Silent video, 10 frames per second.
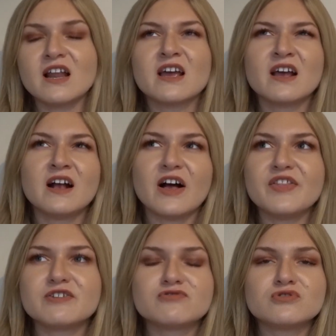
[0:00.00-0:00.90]
Like I
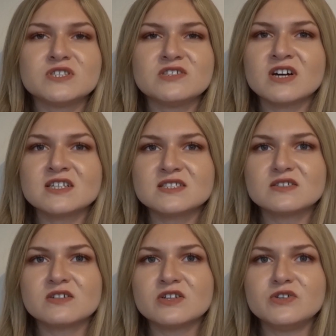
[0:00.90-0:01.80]
think Rosie
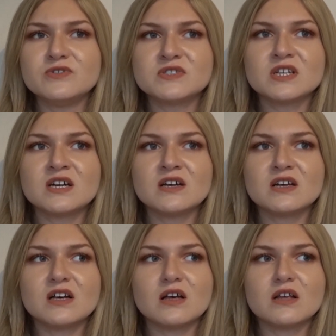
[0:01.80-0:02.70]
Rascal, who's
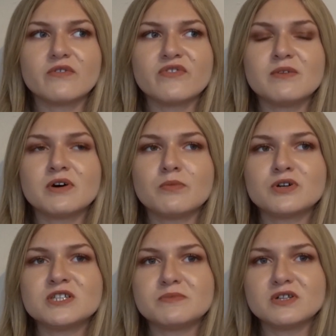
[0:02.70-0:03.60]
a female
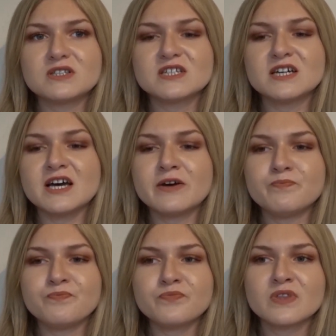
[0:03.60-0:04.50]

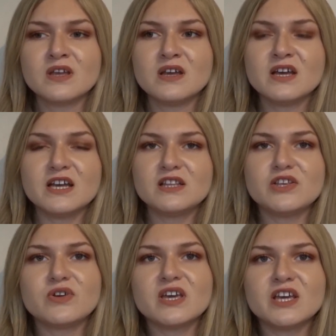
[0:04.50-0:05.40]
bodybuilder in
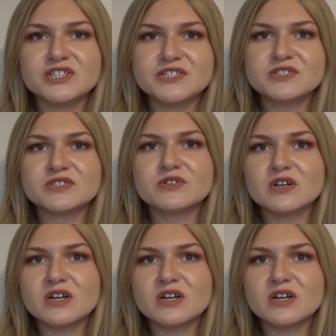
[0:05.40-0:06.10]
the UK, she's